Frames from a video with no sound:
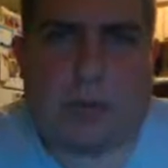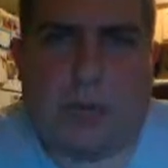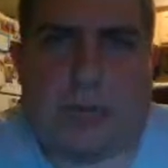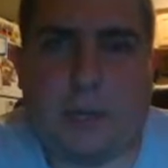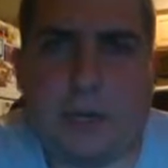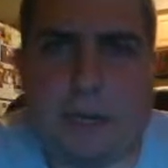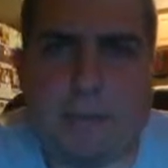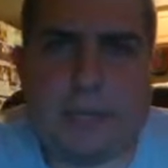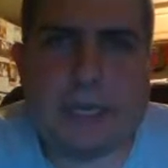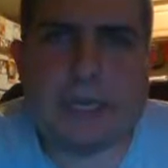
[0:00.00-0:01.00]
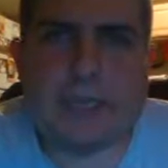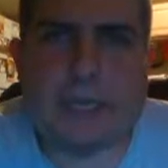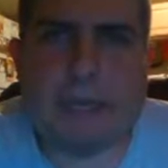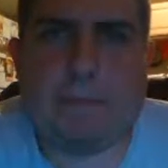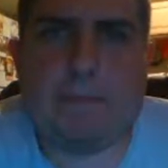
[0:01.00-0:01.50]
talk. Well, here's the
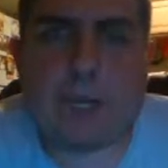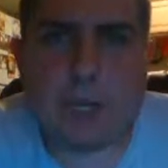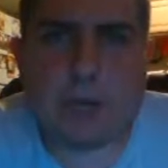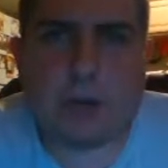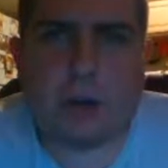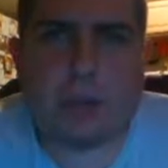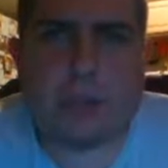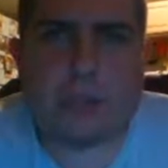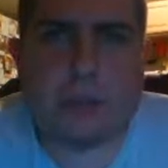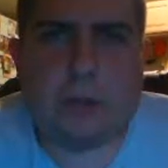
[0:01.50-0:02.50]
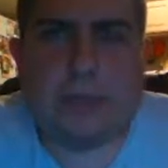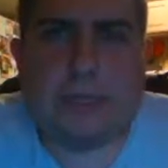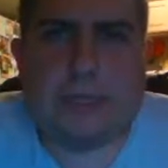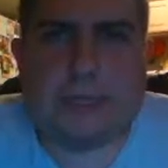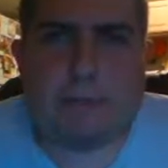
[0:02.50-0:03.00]
deal. Kurt Russell
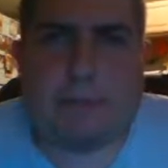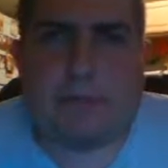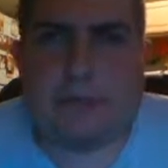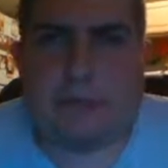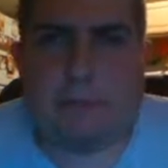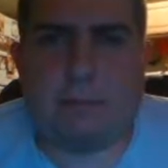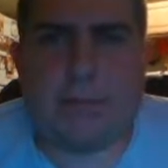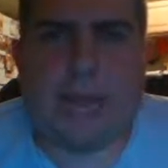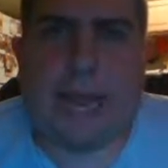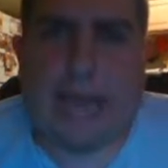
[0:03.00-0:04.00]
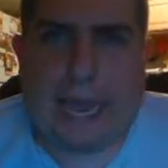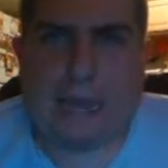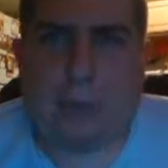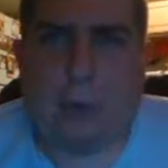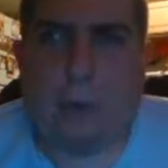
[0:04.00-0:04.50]
ends up being this complete
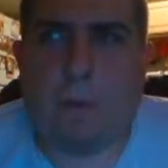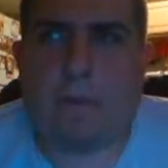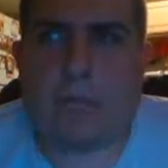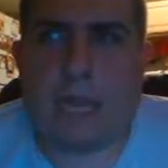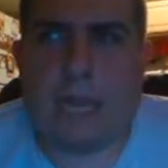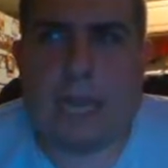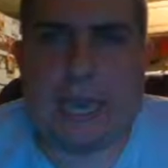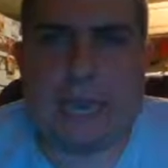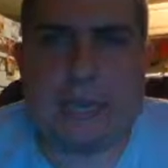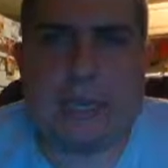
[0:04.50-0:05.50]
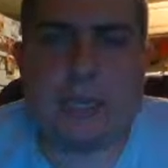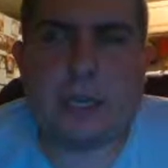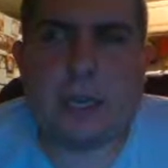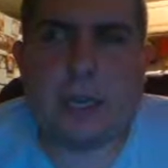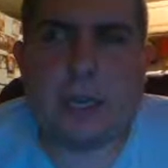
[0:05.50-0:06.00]
asshole, and
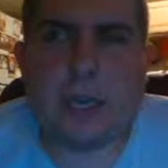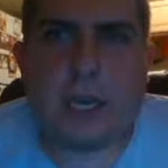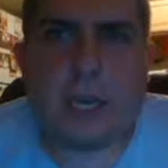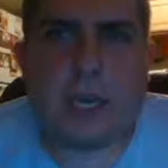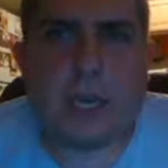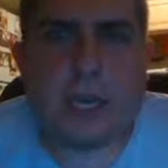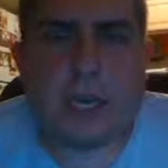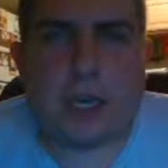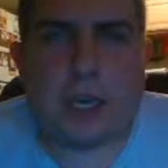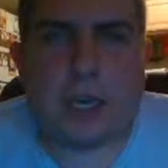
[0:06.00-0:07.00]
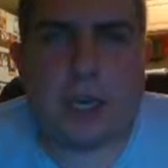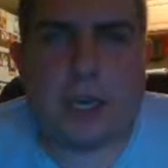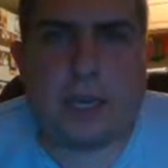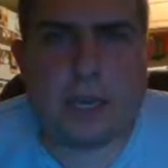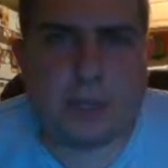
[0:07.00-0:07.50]
he
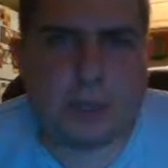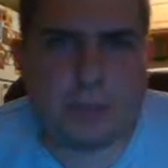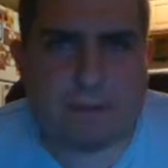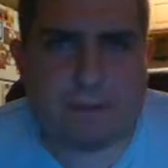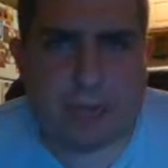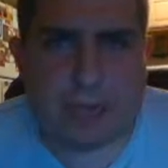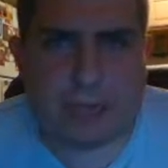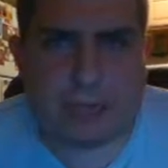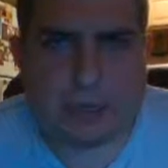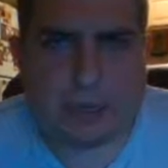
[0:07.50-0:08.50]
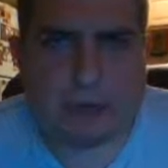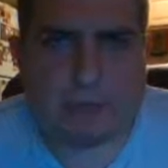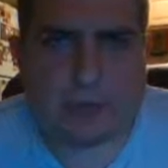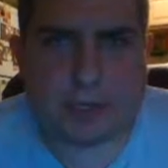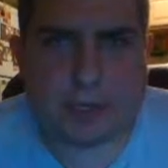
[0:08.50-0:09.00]
is the father
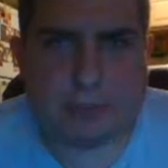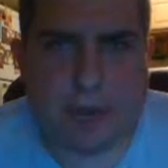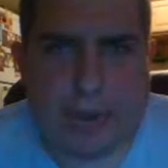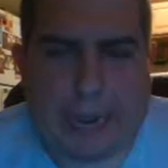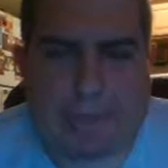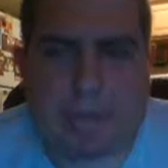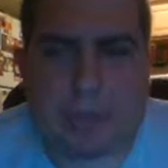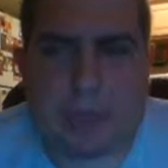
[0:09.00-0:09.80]
of Chris Pratt,